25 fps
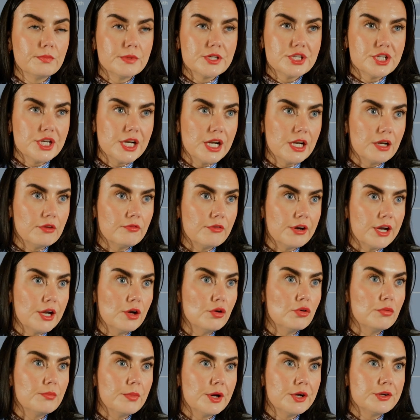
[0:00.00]

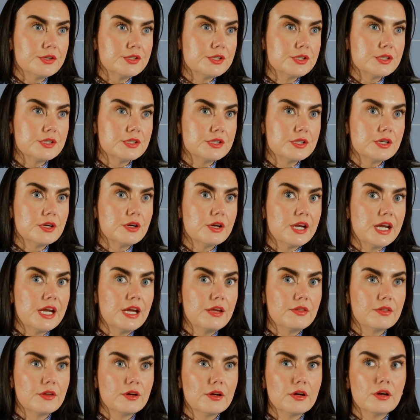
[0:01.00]
machinery or motors that are
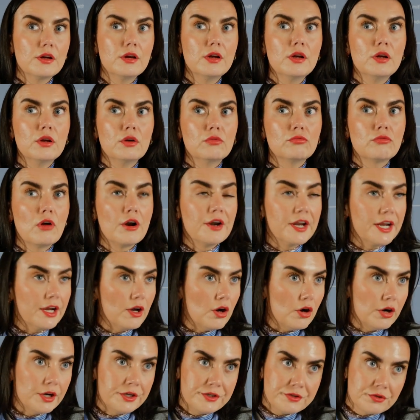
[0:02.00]
either
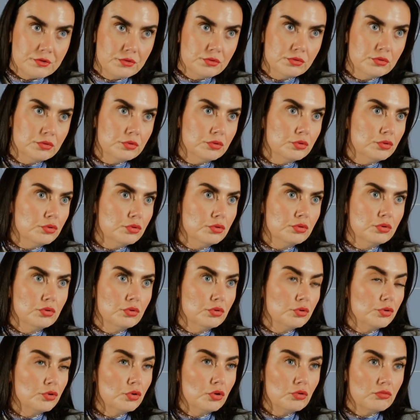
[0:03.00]
running idle
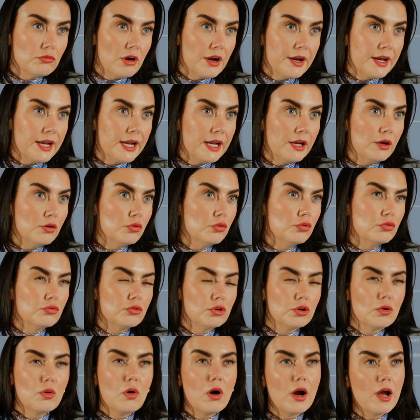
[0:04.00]
or not running
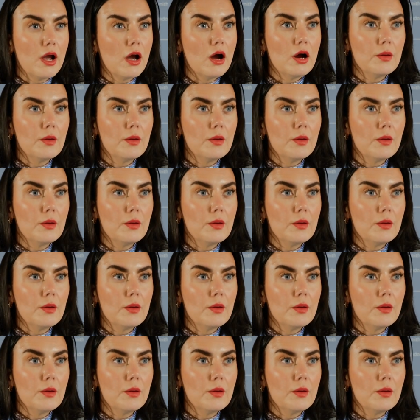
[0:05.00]
or require